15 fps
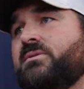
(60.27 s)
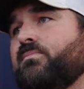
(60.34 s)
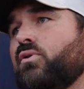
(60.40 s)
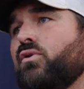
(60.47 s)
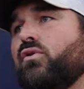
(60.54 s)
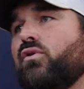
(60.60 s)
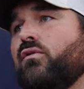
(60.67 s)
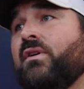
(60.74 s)

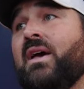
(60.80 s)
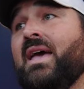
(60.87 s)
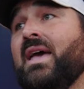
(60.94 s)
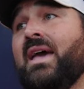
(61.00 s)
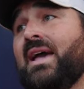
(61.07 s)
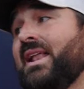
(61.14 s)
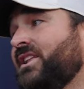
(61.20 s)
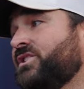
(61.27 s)
improve,
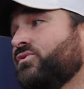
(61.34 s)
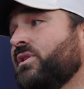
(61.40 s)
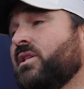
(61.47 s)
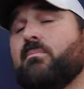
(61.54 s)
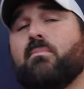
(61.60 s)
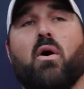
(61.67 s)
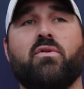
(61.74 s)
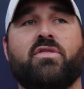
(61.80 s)
and it's
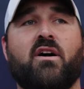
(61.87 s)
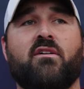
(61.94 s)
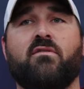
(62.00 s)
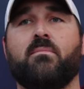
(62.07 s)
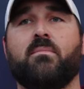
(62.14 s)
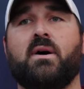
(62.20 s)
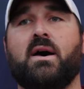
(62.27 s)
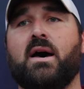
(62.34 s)
really both of
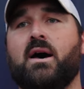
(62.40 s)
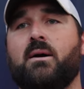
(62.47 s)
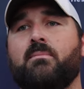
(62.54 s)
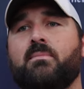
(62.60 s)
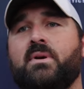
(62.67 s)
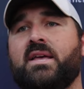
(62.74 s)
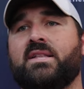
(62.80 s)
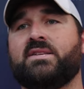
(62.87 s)

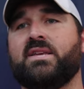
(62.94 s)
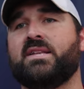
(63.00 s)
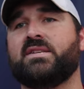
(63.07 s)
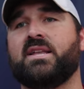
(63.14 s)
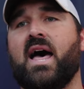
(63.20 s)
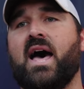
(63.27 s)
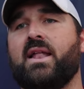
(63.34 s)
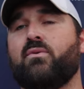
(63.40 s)
them.
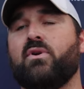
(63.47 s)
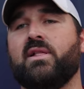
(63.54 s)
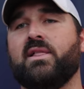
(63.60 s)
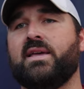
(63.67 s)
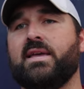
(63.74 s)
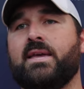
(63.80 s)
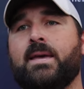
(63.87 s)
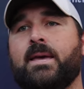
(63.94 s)
It's not
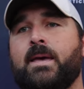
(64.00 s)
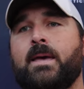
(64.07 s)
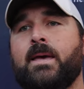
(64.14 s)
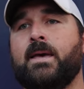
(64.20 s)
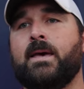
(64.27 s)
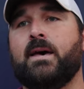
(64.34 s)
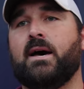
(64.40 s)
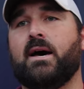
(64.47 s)
really
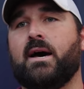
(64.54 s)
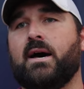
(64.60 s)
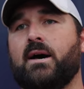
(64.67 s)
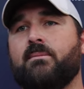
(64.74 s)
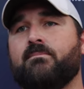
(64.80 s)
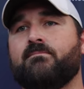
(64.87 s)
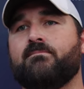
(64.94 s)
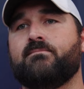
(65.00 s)

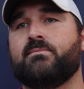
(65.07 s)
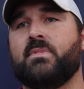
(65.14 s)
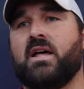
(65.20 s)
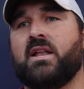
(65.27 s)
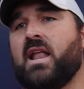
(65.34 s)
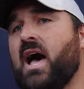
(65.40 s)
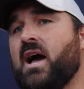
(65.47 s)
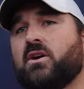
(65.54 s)

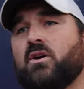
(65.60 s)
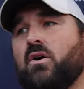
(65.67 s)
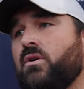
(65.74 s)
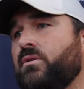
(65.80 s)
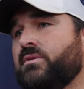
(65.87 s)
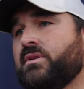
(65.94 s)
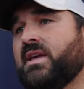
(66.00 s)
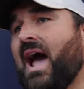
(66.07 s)
a knock
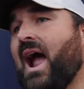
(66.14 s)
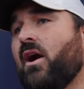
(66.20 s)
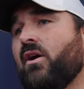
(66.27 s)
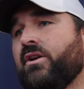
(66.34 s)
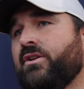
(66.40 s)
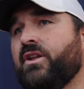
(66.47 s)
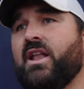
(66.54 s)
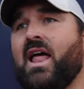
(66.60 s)
on
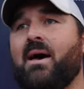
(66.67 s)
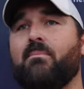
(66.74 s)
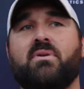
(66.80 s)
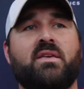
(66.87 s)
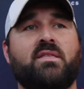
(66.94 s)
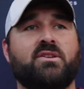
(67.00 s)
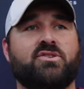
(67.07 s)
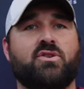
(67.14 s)
Kyron to not
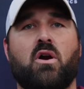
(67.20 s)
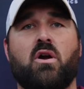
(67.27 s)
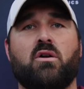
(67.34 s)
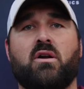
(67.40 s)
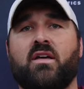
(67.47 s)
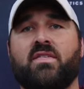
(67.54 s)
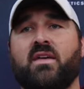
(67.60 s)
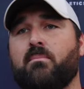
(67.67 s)
be the
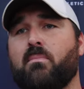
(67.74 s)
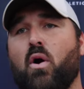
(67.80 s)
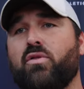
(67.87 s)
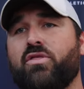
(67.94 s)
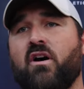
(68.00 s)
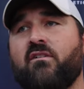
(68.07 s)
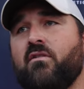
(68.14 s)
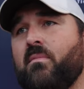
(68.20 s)
starter. I think
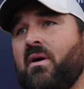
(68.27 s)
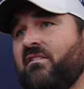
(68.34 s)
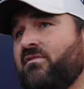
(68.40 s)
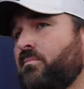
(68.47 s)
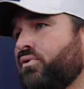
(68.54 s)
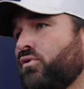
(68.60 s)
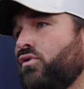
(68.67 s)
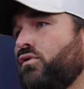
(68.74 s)
both of them have
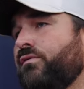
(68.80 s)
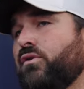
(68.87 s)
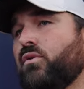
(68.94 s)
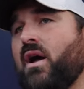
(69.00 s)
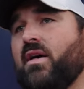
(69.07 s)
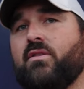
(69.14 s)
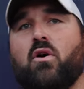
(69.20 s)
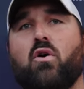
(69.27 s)
improved
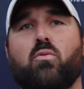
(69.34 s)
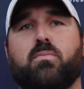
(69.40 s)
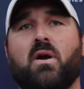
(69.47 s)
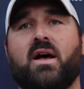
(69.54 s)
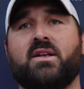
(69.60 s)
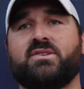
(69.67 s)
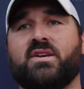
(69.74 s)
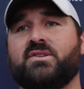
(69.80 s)
throughout the whole
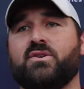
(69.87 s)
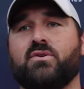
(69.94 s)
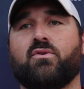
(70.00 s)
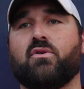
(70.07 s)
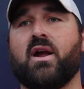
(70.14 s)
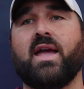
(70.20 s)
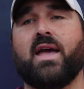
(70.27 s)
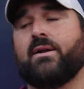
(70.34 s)
process. So
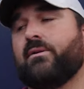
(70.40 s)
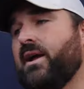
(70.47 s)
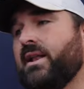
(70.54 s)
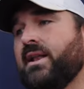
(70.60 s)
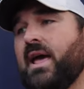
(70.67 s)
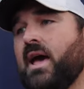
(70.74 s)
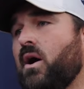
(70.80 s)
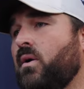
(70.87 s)
Grant
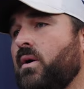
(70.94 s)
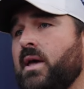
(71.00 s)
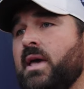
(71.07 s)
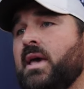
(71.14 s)
right now,